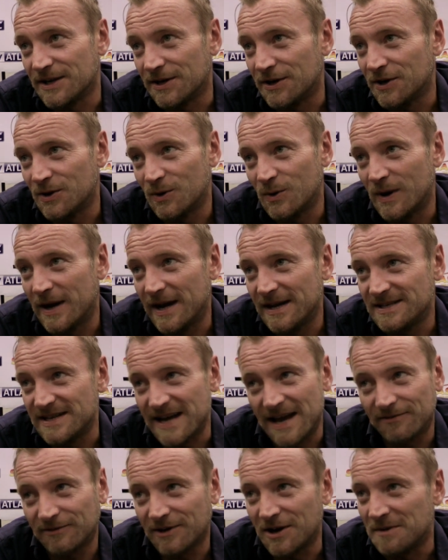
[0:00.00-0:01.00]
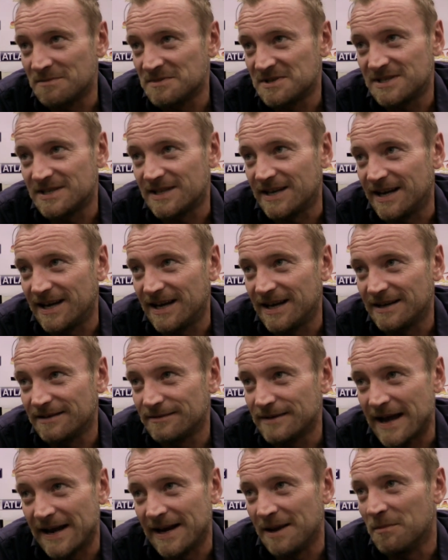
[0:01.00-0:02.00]
You know, death comes to
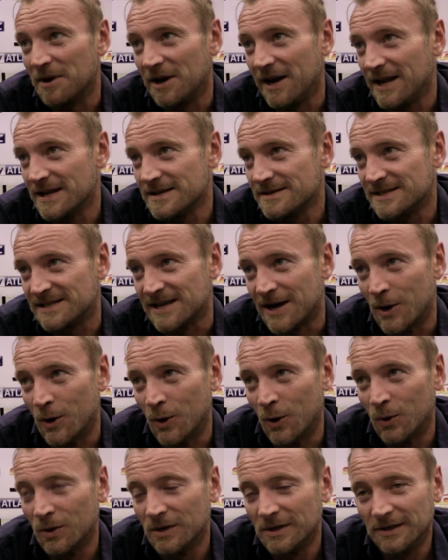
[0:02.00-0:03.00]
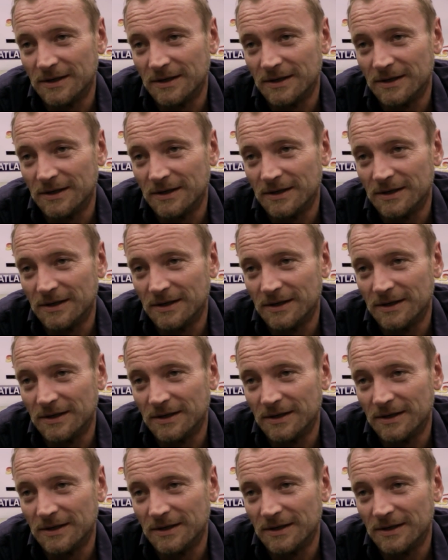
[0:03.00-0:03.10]
anybody. So,